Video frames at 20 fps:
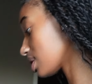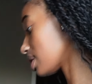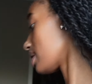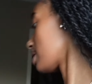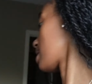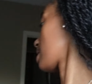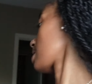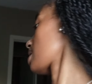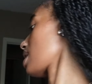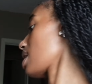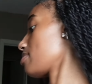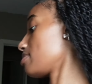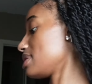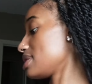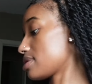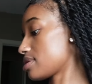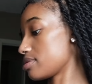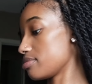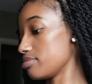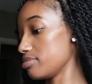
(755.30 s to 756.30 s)
and I got me
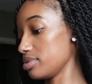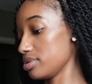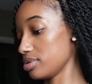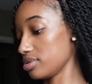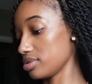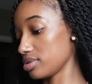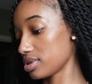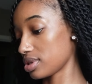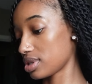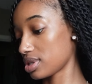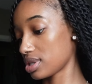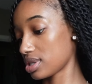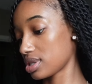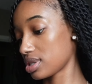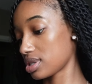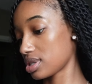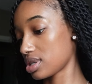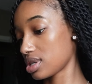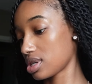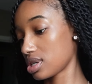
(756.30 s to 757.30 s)
some
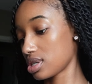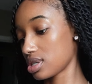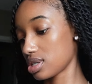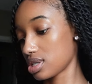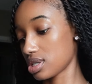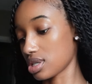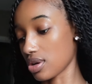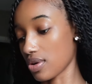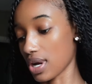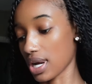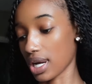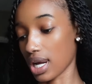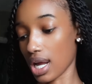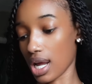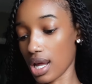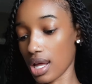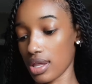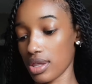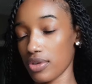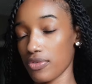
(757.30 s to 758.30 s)
books. So I
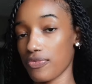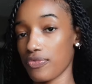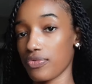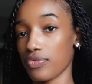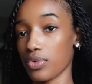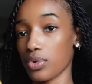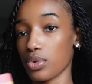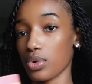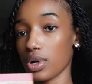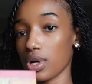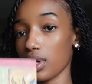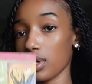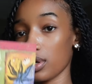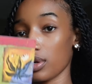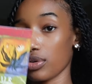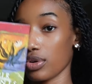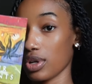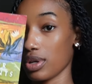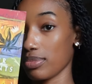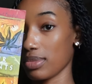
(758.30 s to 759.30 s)
got The Four
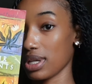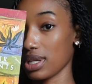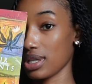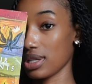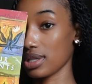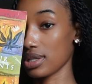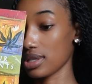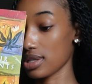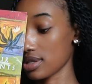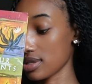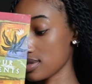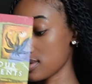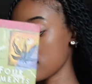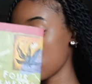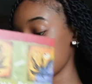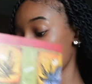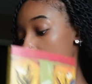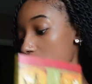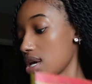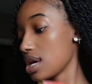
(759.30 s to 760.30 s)
Agreements
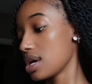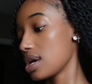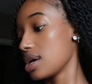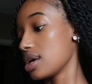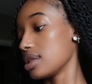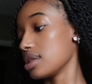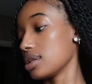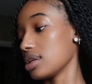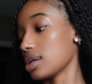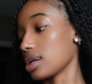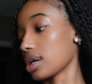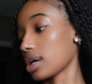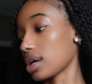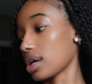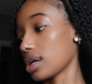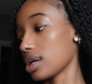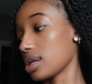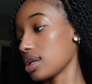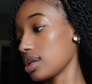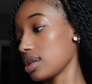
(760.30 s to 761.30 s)
and then I
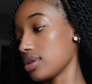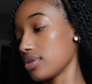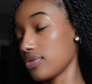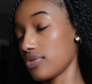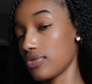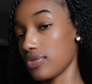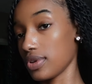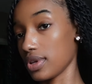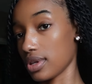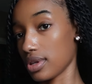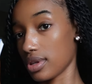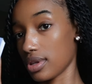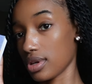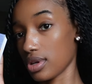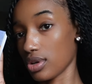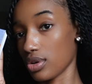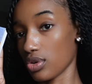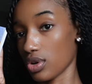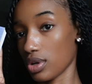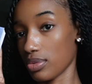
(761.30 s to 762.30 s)
got The Fifth
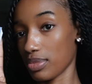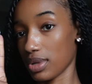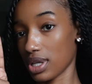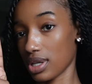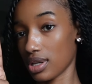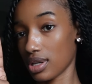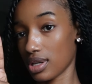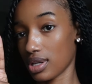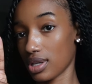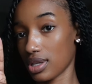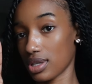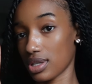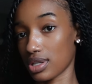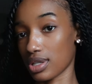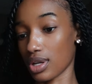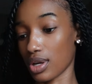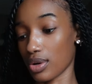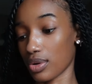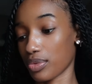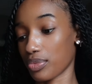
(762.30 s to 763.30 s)
Agreement.
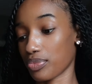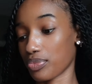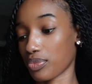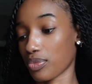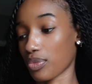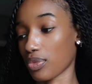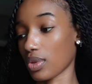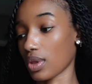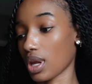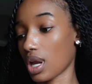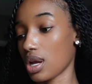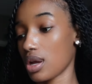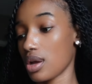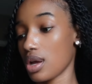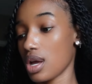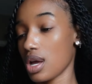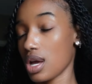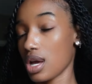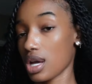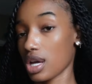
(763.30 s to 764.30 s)
So I'm
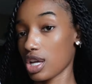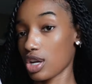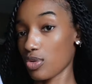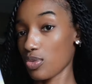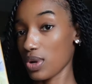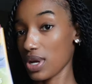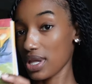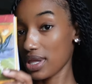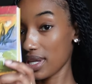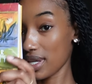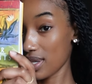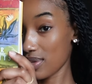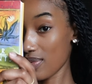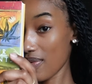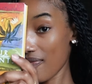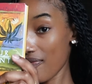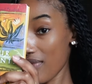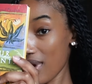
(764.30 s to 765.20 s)
going to read this one